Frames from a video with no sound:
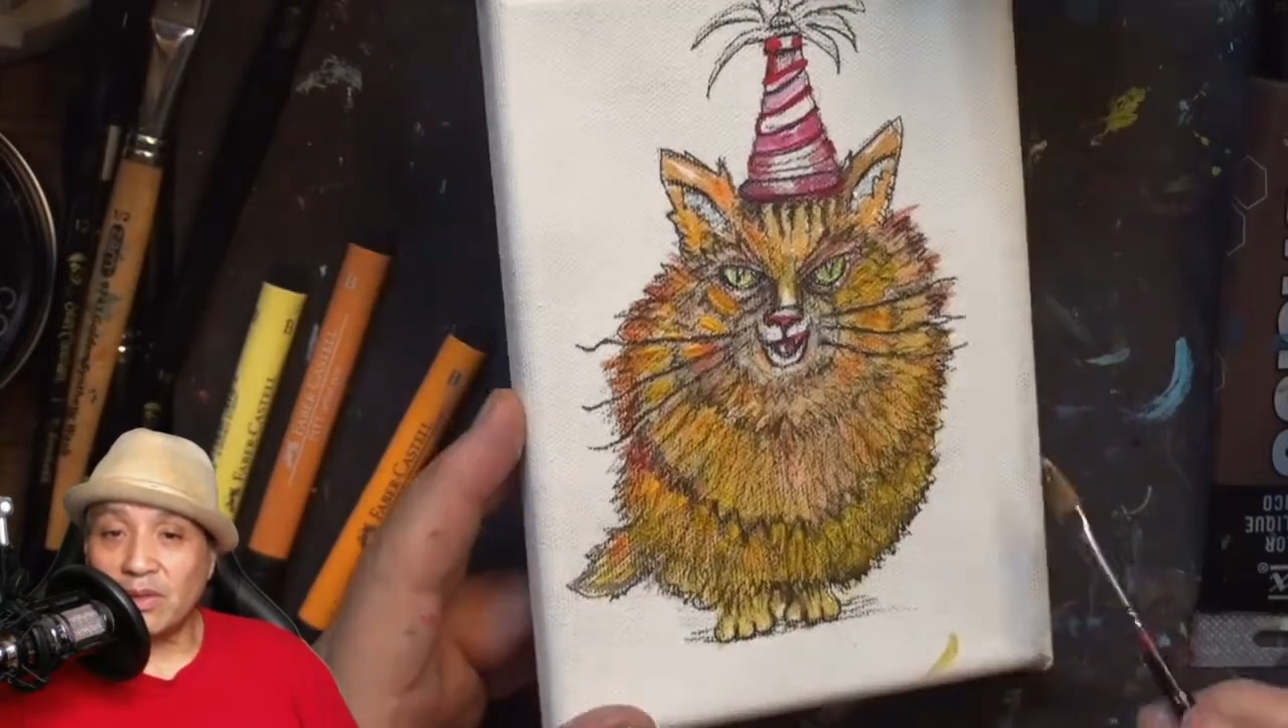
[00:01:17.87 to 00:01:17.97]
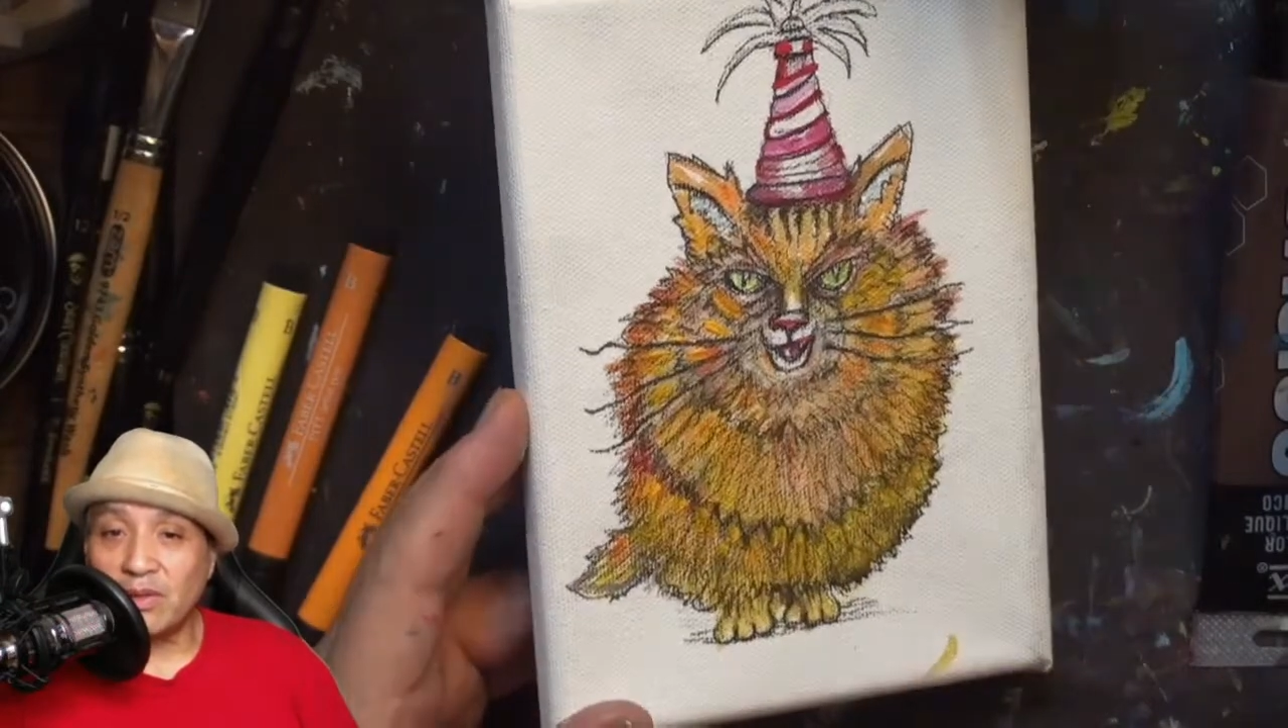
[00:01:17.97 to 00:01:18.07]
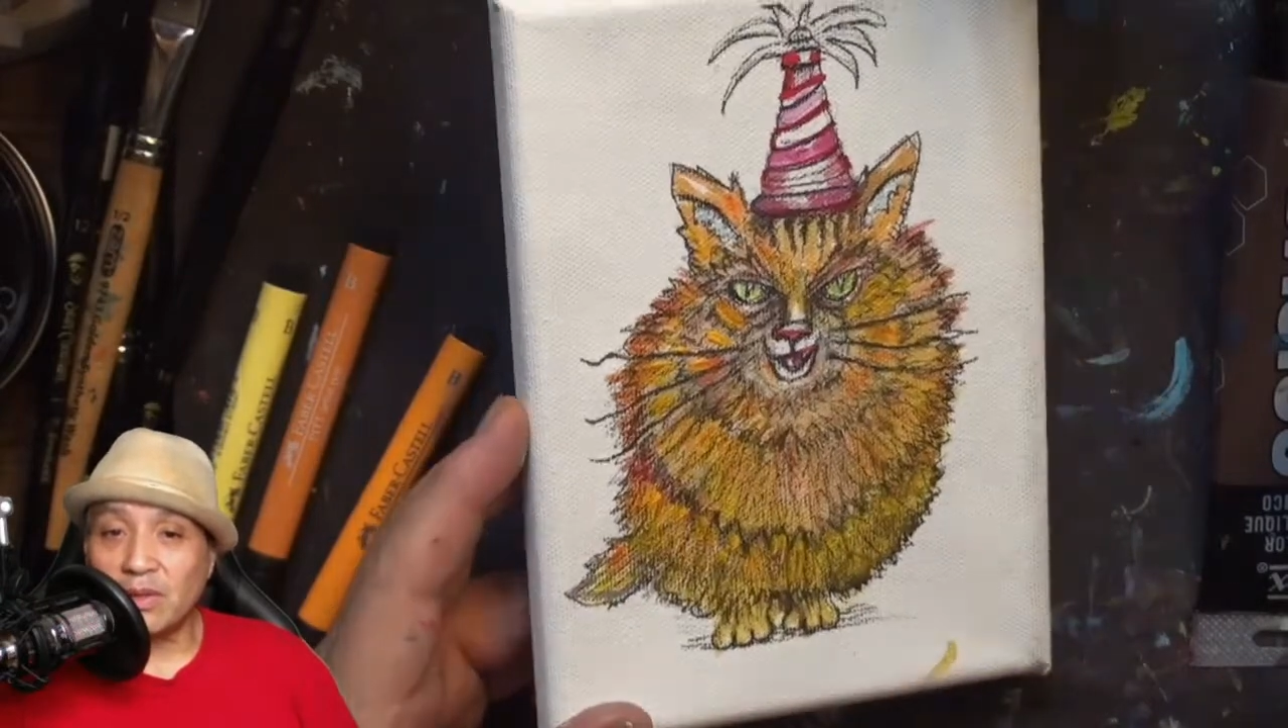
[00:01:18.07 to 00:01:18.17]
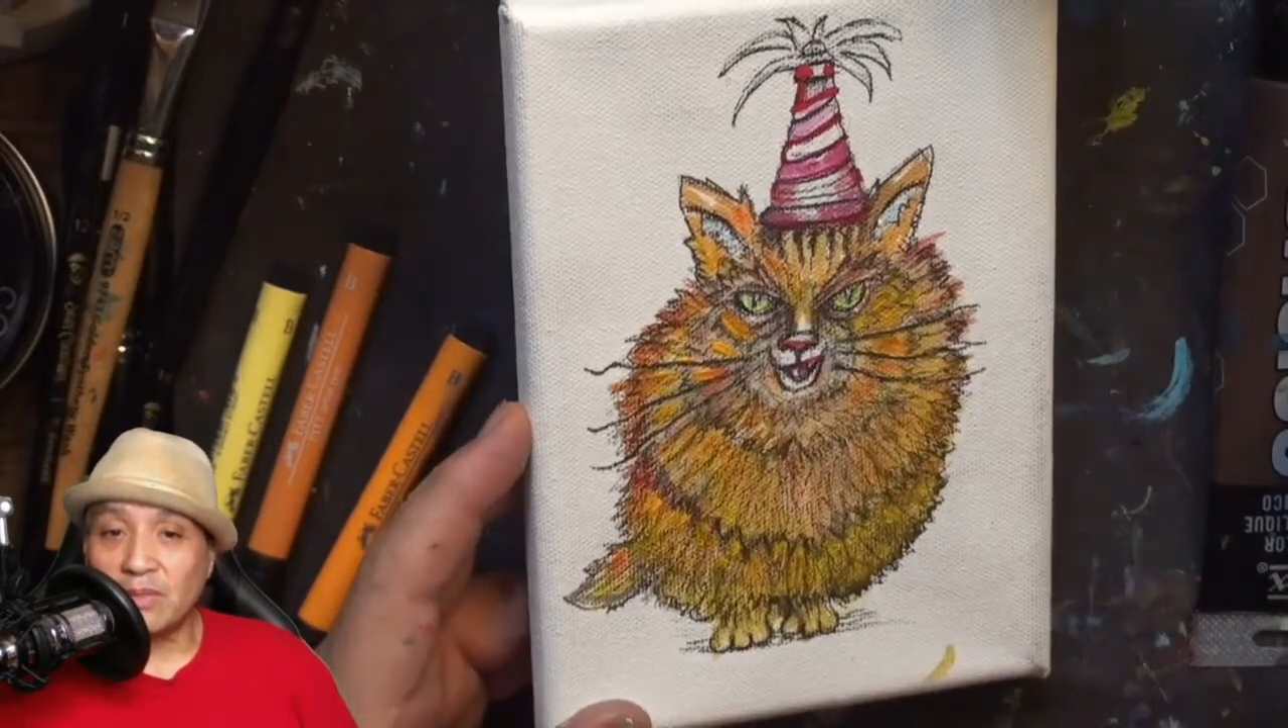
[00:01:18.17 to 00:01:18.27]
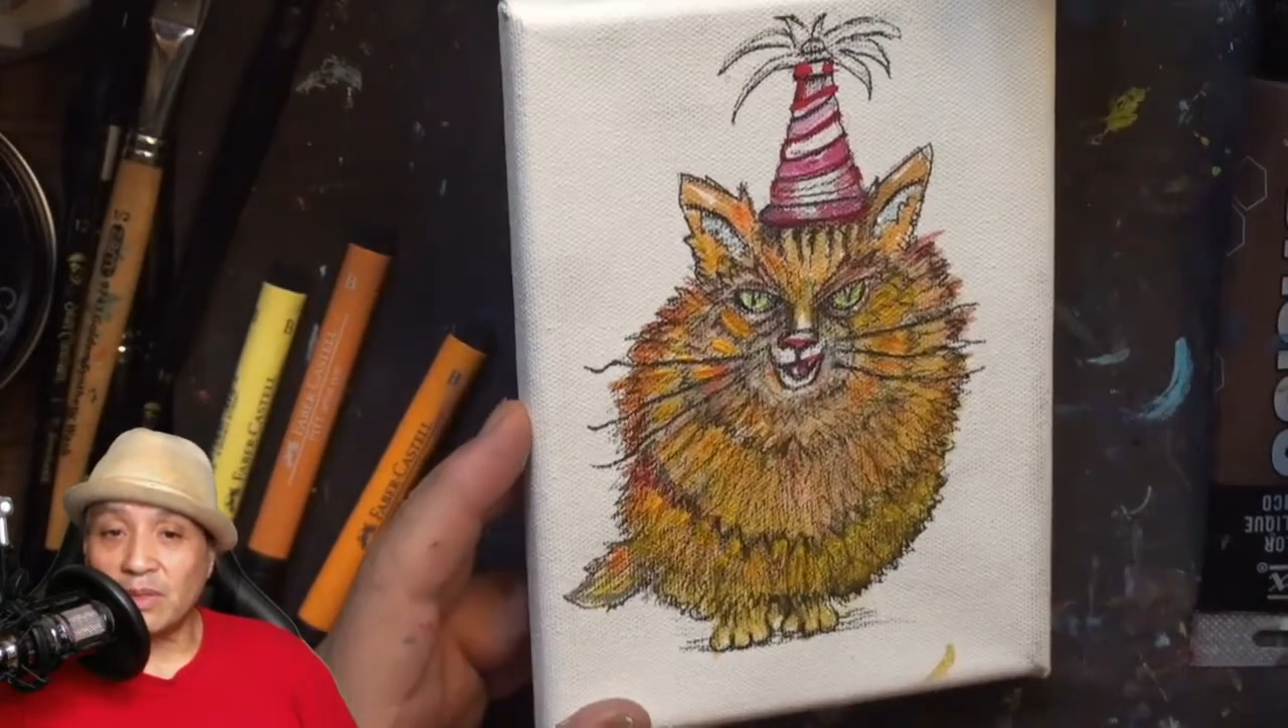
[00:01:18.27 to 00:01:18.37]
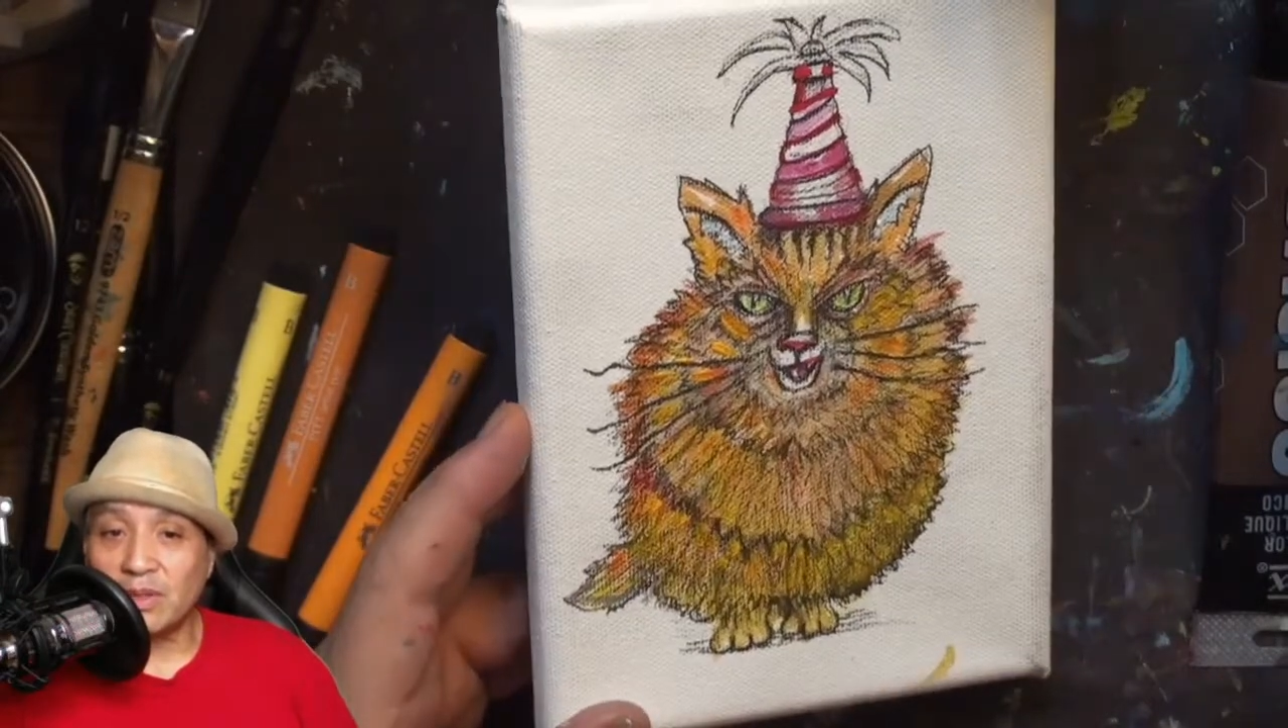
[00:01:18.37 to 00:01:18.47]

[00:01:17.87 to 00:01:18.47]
hold up the